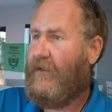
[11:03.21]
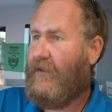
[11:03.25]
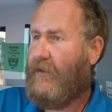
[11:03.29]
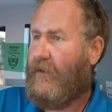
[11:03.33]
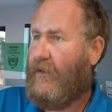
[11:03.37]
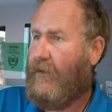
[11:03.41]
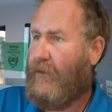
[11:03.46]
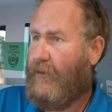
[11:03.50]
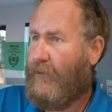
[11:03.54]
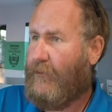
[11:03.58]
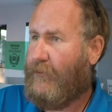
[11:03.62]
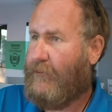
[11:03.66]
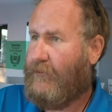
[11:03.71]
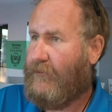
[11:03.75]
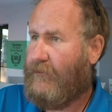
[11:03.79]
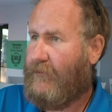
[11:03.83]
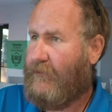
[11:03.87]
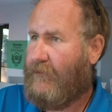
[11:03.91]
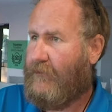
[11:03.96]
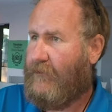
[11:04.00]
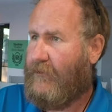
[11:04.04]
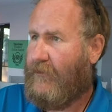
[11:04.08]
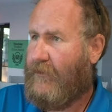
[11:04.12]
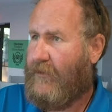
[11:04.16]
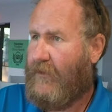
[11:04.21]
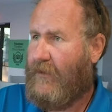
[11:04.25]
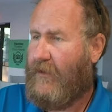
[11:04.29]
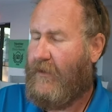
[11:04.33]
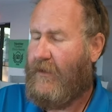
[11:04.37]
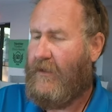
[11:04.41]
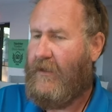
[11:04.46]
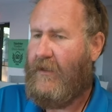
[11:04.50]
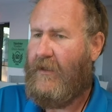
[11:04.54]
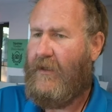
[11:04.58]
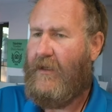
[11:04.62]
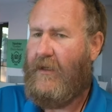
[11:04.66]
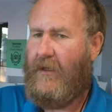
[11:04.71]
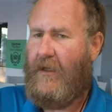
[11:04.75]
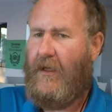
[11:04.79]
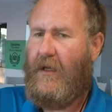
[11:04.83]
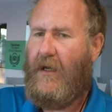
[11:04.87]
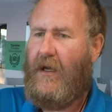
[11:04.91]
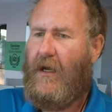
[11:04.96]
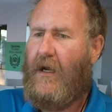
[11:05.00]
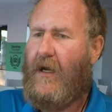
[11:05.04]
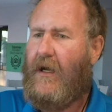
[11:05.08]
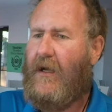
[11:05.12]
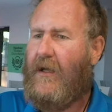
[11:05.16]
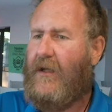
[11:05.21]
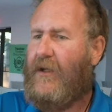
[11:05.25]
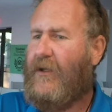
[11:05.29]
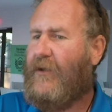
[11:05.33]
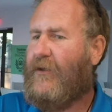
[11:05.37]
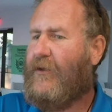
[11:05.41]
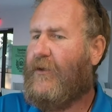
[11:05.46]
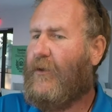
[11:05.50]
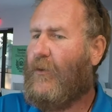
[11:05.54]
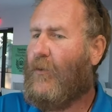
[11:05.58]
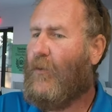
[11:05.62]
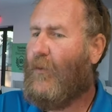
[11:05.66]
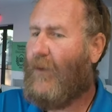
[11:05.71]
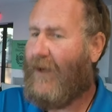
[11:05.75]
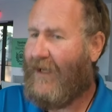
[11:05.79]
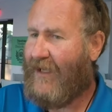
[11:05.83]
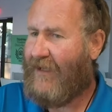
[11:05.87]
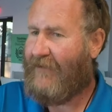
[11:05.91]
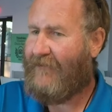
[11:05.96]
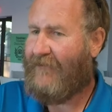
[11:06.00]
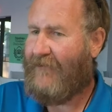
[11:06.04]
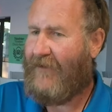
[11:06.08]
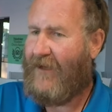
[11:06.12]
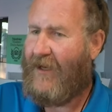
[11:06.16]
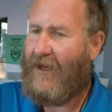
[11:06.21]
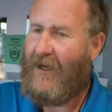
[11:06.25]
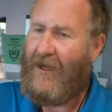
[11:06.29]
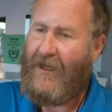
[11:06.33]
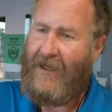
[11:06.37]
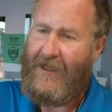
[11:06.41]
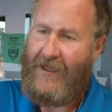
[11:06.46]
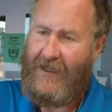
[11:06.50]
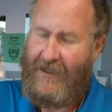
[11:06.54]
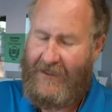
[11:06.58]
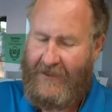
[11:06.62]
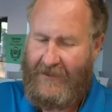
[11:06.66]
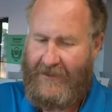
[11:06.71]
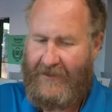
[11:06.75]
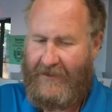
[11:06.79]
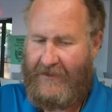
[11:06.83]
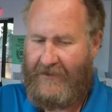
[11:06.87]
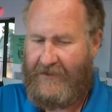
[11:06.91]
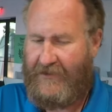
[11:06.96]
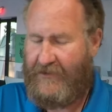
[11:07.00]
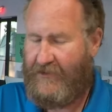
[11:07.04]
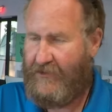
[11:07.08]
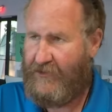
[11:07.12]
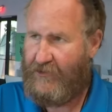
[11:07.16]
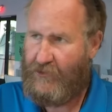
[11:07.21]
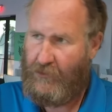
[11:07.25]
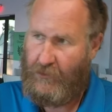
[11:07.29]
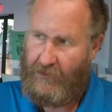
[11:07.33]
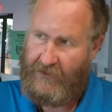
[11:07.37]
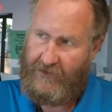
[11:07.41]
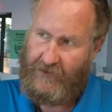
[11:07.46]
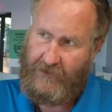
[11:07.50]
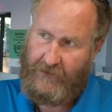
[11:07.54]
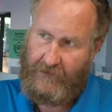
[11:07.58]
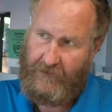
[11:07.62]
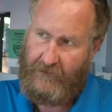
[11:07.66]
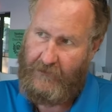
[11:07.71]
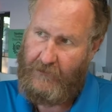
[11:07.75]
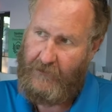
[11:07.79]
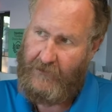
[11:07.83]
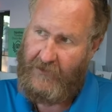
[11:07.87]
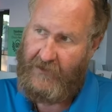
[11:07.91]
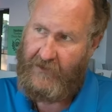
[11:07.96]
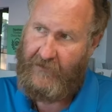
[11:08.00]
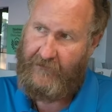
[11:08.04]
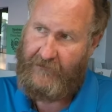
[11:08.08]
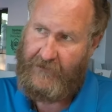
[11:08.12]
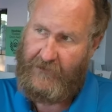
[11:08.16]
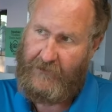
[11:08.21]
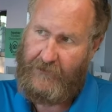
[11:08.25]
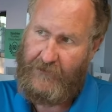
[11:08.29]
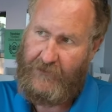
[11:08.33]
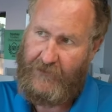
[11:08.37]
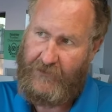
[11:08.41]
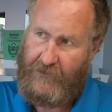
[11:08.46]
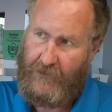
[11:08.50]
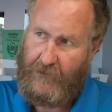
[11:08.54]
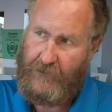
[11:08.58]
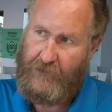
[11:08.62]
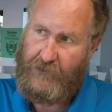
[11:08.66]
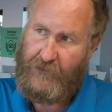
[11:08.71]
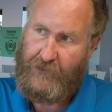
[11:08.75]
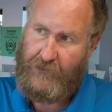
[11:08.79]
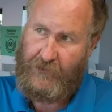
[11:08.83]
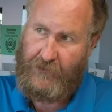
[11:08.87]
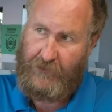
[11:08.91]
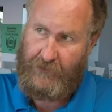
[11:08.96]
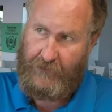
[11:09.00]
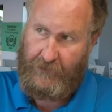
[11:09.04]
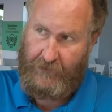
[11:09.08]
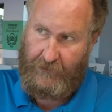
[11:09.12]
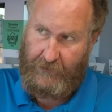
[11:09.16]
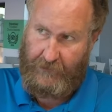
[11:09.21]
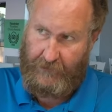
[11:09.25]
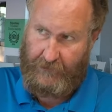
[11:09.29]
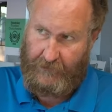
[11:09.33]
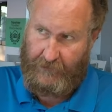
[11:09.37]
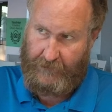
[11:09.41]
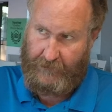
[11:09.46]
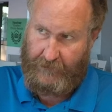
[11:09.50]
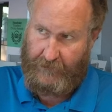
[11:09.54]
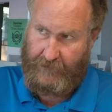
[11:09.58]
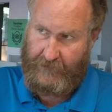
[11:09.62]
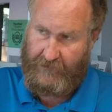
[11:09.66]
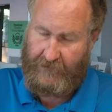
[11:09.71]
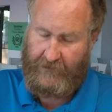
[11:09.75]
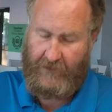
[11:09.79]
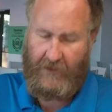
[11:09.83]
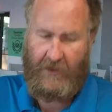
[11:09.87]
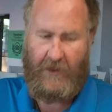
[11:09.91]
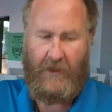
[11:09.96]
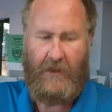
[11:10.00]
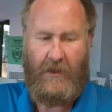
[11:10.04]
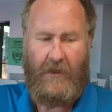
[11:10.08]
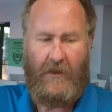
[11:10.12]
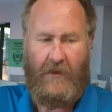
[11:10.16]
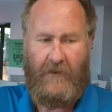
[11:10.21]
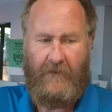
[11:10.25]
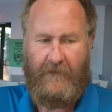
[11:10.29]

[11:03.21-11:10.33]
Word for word: go, mm-hmm. your wife gets to join you if you oh, so cool. choose yeah.